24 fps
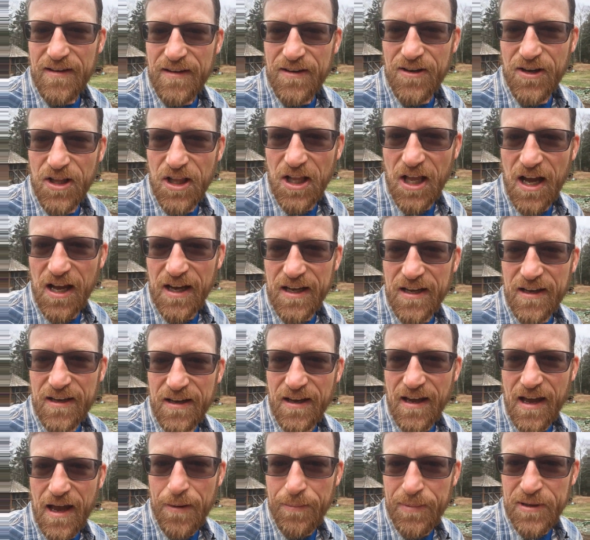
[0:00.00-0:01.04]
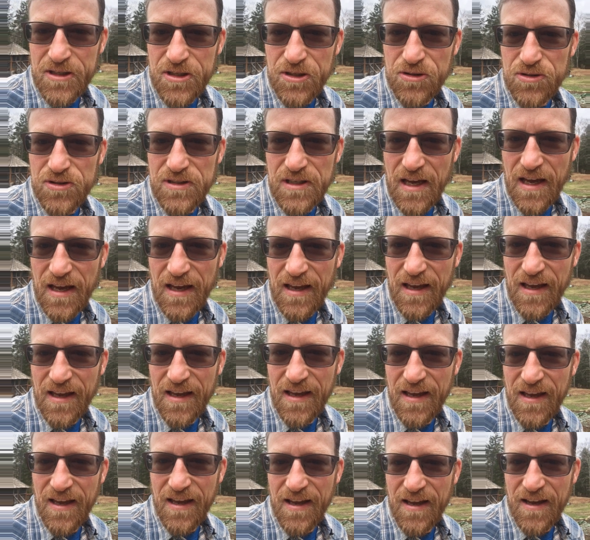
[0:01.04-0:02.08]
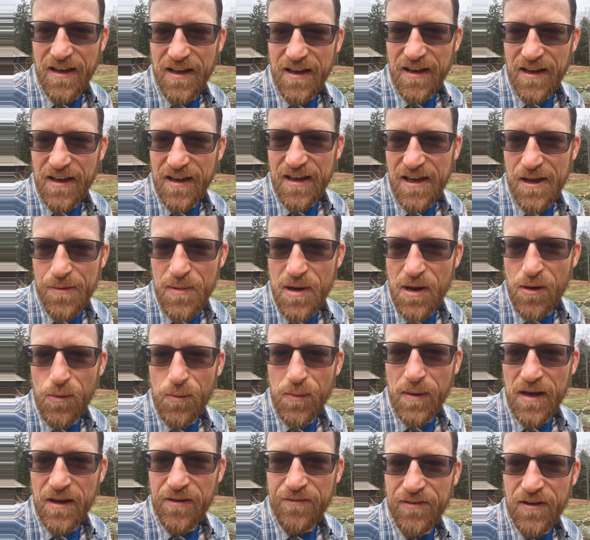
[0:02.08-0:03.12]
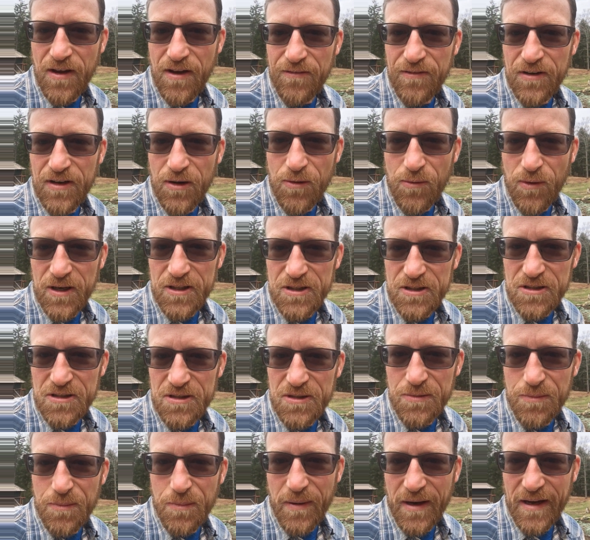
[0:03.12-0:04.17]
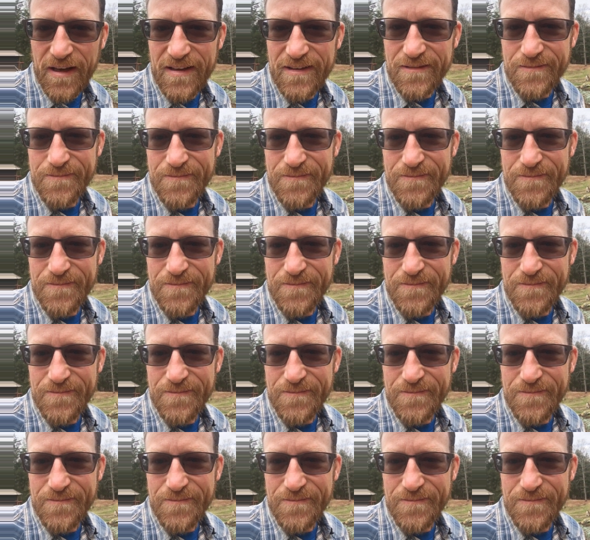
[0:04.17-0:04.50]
Good luck. Happy Tuesday. Email me if you have any questions. Bye.